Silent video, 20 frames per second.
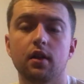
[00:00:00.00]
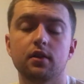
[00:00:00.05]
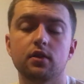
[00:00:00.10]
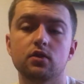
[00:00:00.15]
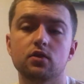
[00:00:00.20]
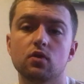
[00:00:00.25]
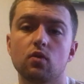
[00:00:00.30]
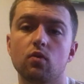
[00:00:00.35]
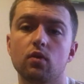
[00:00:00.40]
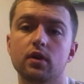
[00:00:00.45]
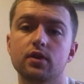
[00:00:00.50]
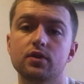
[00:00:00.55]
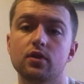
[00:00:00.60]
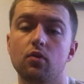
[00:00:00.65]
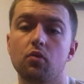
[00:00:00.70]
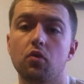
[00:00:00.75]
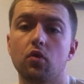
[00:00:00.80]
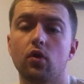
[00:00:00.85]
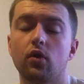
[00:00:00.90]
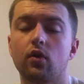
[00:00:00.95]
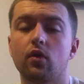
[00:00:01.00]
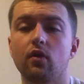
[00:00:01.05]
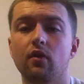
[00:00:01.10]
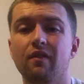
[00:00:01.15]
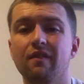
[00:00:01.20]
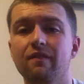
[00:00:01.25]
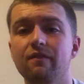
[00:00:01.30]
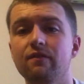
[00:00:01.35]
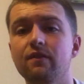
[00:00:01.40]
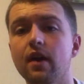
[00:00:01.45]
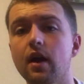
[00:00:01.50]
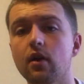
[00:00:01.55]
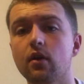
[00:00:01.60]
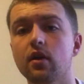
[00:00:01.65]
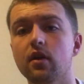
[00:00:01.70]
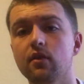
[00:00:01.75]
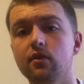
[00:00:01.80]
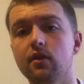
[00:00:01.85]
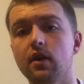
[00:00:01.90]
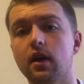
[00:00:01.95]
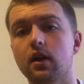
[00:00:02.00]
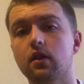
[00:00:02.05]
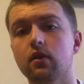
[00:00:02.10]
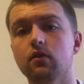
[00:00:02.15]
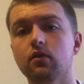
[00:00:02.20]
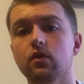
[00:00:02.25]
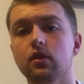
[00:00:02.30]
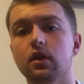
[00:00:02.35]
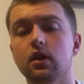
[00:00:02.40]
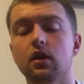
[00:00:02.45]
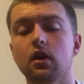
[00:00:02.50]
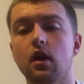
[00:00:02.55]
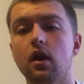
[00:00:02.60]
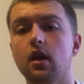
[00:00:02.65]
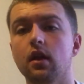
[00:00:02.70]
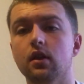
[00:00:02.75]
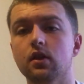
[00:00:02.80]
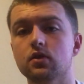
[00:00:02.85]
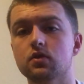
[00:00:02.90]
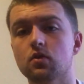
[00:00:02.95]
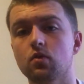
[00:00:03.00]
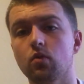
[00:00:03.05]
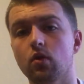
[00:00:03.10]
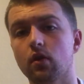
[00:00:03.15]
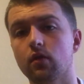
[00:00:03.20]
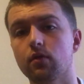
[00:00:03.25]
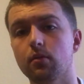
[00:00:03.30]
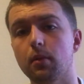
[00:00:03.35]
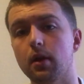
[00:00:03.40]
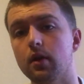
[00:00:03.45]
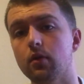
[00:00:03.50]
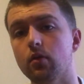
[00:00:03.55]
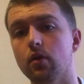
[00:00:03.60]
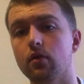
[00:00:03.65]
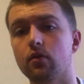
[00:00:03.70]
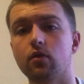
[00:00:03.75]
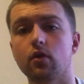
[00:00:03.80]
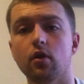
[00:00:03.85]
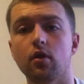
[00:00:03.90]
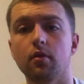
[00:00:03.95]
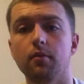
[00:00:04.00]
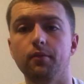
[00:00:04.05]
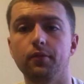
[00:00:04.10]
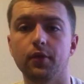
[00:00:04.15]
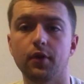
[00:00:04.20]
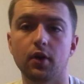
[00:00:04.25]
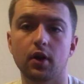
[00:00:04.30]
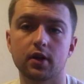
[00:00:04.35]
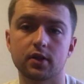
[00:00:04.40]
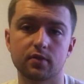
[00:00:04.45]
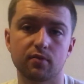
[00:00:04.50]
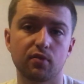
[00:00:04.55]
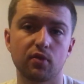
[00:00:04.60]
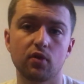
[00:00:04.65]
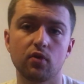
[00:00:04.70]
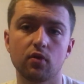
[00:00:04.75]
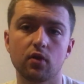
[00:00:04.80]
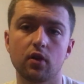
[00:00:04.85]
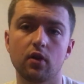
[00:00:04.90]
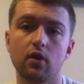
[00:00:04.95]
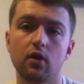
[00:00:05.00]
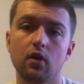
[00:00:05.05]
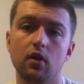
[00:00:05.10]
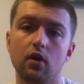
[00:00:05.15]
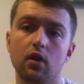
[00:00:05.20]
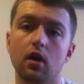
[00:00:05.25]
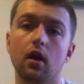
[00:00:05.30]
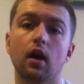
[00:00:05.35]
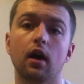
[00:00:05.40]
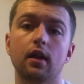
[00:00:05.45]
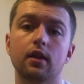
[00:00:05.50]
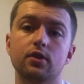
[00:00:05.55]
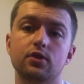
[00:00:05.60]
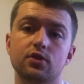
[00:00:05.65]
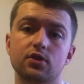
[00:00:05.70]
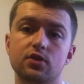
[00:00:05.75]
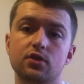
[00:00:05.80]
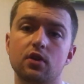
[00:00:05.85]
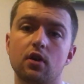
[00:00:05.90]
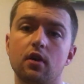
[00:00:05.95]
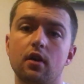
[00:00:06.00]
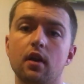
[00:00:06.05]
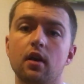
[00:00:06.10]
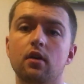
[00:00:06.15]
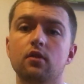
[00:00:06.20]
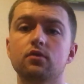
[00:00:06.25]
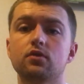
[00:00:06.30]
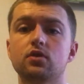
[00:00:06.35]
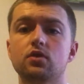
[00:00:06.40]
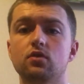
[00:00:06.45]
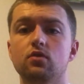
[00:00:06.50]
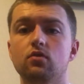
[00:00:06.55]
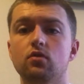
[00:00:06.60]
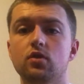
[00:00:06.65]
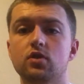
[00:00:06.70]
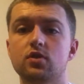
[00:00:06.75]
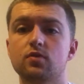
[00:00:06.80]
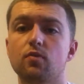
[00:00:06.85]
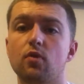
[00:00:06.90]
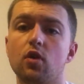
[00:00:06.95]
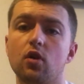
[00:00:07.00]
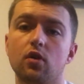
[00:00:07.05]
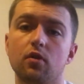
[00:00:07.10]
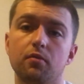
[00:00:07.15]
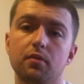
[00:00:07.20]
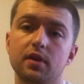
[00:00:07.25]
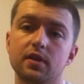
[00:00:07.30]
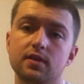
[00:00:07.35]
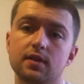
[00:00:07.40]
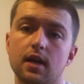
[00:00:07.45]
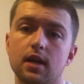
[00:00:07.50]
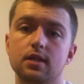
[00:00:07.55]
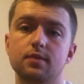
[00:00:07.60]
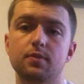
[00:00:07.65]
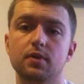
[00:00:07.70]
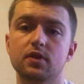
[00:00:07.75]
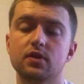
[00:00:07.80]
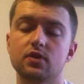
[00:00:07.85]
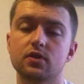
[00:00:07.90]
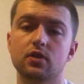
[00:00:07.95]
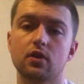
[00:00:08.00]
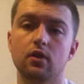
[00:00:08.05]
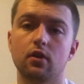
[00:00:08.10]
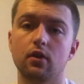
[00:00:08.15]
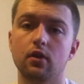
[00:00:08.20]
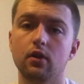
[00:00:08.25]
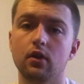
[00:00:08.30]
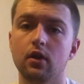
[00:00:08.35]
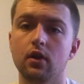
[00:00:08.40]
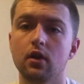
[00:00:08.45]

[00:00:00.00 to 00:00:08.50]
These are ways that work very effectively, and this will work from anyone from an entrepreneur that's just starting out to a small and mid-sized business owner.